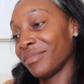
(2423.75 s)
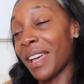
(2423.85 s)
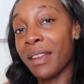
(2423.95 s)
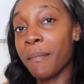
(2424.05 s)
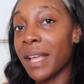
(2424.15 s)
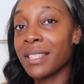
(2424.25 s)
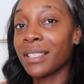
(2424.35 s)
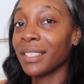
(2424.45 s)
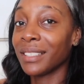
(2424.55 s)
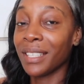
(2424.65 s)
I done
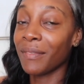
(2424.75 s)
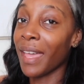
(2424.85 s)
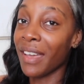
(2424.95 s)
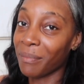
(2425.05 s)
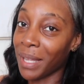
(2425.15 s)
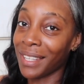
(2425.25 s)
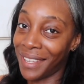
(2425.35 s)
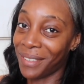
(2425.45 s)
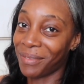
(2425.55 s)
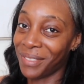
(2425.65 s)
basically lived half my
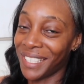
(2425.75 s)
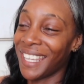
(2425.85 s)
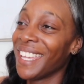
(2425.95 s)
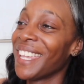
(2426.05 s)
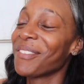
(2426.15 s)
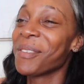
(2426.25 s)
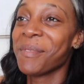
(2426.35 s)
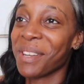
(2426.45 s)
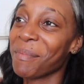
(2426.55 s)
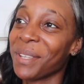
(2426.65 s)
life, if we
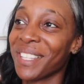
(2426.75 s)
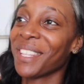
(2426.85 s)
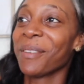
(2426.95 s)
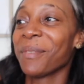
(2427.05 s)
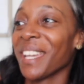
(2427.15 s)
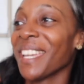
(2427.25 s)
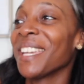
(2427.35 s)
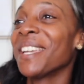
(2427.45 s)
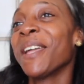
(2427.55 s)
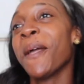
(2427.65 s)
want to put it that way.
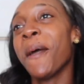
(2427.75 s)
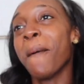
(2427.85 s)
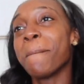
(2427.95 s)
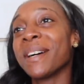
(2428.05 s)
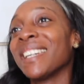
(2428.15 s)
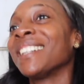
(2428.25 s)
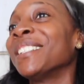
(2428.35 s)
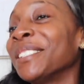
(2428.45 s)
But